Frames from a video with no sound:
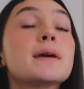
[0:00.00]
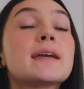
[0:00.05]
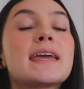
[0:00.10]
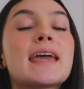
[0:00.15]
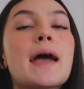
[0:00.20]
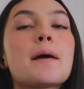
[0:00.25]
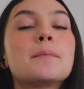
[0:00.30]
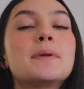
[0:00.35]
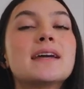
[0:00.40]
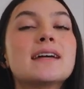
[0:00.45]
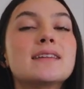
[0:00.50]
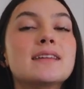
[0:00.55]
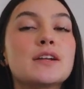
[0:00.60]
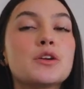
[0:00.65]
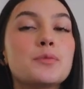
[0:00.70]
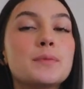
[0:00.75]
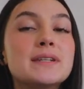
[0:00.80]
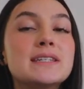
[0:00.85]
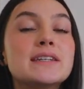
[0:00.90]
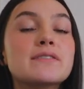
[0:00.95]
it can be a
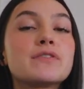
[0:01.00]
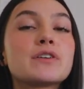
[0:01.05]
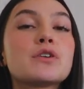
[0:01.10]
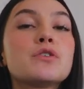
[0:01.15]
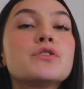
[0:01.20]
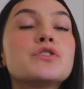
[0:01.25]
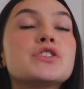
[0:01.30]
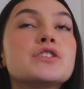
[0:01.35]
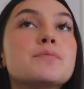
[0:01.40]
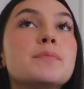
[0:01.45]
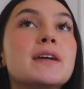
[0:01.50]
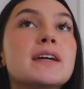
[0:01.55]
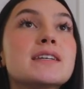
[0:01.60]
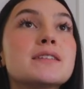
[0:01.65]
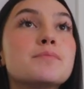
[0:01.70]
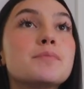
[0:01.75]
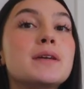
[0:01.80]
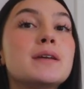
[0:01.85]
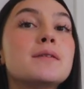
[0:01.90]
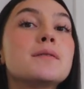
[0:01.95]
little bit difficult just
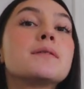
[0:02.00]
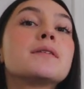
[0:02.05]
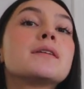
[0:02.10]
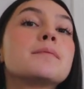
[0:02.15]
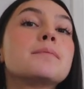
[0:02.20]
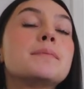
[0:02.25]
because pe